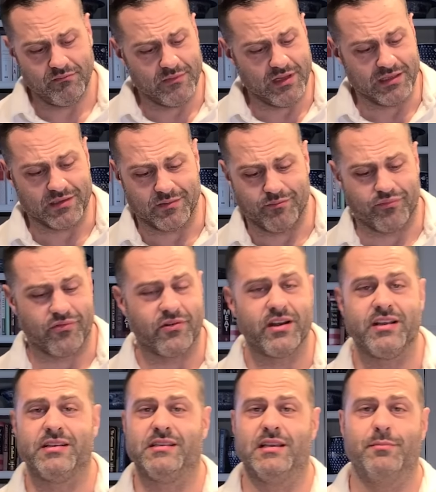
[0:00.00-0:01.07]
It's
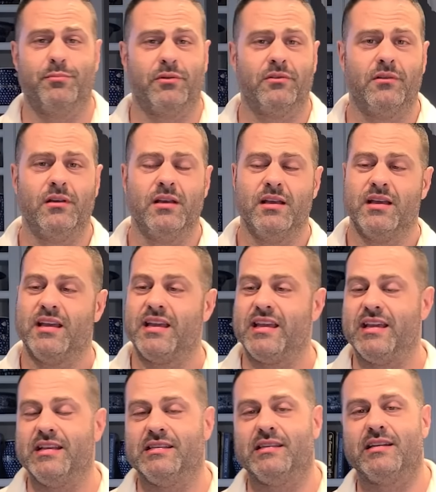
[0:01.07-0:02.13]
pretty simple,
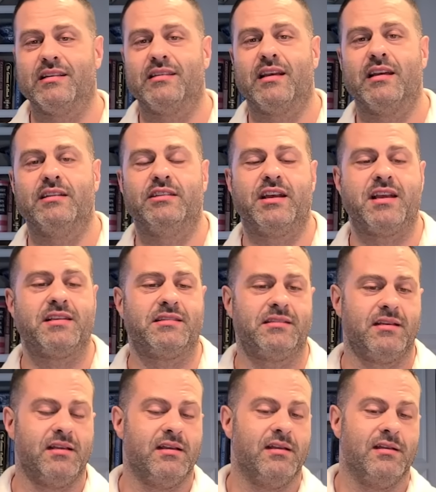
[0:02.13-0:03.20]
easy to
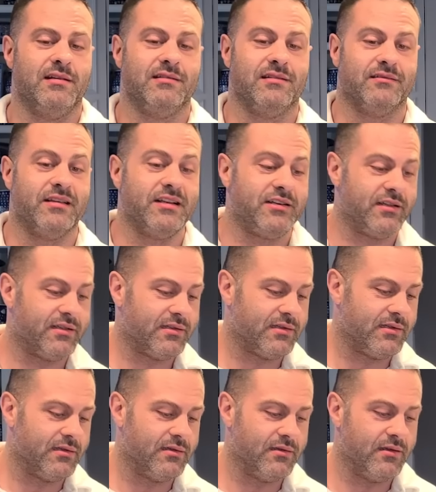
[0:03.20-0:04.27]
digest,
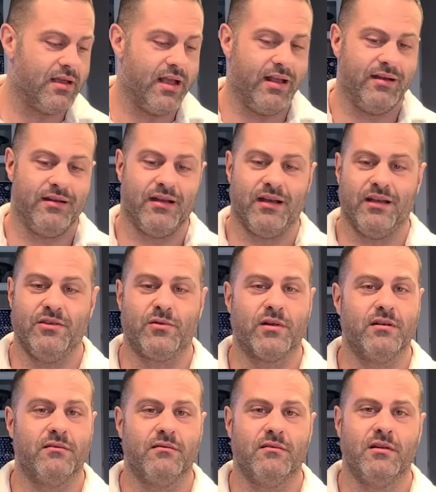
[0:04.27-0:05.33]
delicious, and uh, you can
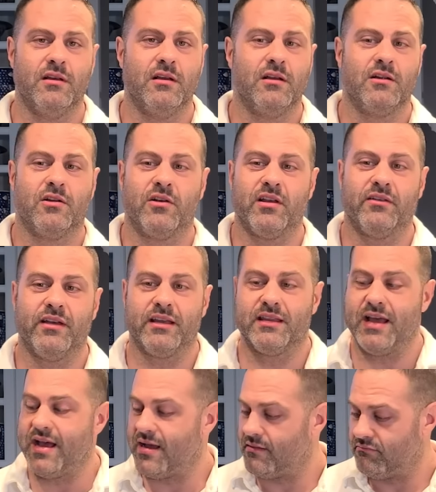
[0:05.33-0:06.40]
cook it like
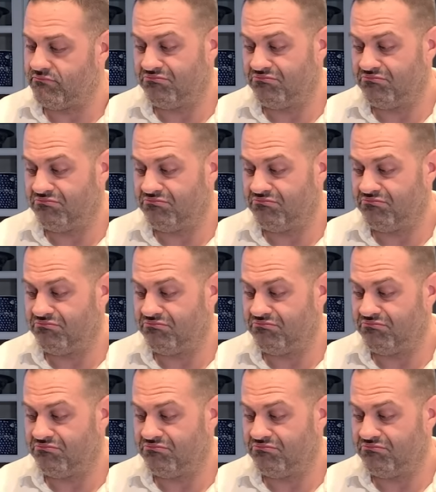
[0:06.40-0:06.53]
that.